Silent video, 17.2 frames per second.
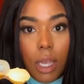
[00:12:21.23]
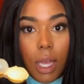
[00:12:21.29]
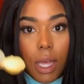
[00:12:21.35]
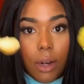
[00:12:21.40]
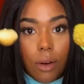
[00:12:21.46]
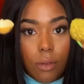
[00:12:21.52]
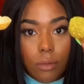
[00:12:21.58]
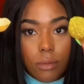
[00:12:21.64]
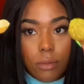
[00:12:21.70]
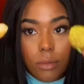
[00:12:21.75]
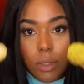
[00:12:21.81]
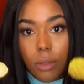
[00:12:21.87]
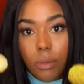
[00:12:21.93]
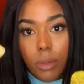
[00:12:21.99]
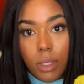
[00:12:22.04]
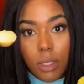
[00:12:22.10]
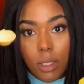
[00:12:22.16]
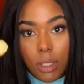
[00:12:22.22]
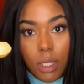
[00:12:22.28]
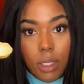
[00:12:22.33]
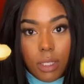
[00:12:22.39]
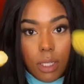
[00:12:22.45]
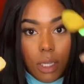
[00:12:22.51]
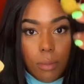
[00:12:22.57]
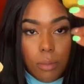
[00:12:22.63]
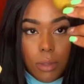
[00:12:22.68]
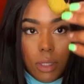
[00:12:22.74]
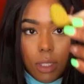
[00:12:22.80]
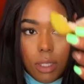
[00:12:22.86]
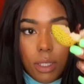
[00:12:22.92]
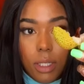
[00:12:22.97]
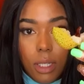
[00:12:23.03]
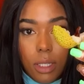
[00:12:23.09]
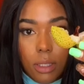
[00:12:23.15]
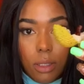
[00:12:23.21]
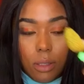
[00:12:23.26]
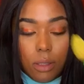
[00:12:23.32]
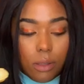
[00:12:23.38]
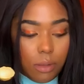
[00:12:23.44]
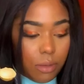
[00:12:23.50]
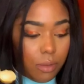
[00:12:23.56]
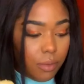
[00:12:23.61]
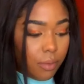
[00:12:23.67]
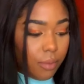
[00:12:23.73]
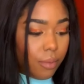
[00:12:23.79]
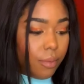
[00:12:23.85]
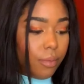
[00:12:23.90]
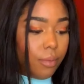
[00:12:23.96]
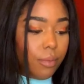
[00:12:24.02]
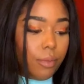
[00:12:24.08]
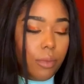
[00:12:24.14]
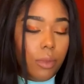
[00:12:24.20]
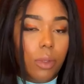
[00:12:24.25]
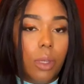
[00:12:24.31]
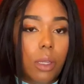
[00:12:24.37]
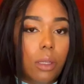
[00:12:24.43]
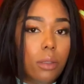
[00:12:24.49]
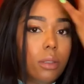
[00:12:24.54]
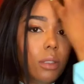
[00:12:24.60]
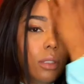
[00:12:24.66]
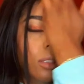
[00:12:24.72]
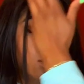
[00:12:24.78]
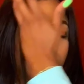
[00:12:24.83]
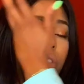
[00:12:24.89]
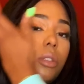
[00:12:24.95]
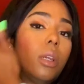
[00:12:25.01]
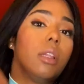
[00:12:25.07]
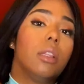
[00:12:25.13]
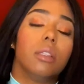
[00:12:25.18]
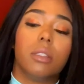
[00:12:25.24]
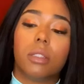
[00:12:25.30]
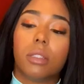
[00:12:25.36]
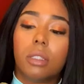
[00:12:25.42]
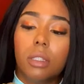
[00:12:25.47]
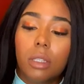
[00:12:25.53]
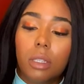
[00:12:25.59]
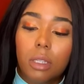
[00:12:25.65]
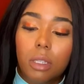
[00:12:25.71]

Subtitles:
I don't know what this tastes like, but this tastes good. Okay, so let's try this.